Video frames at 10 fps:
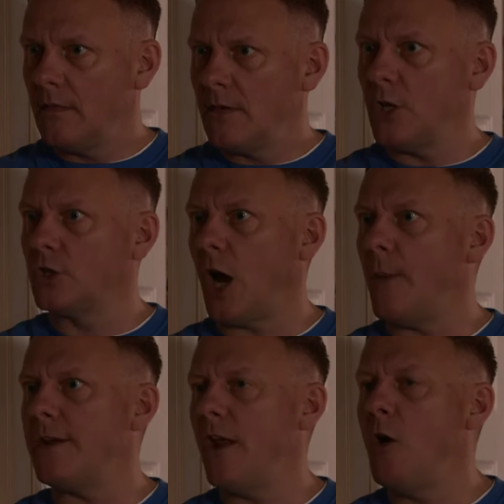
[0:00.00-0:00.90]
You're
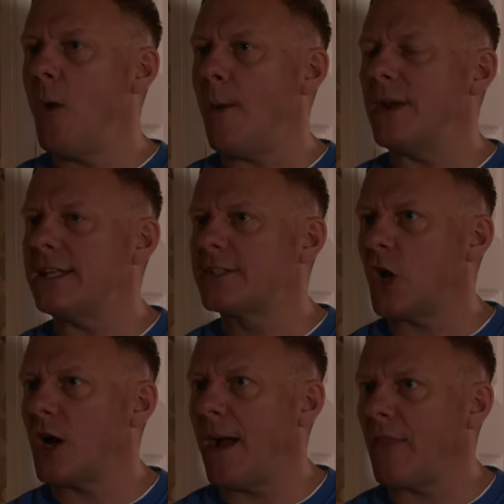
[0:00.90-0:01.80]
going nowhere. We need to
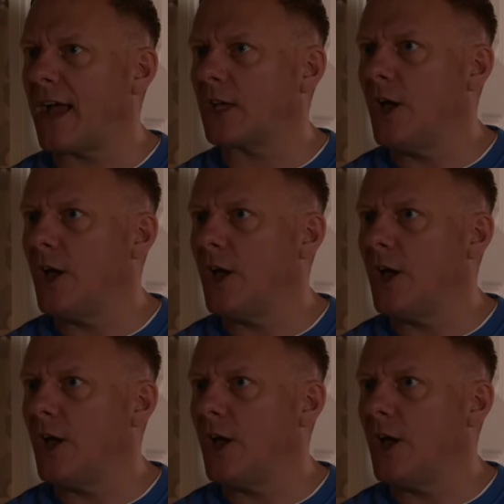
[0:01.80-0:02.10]
talk about that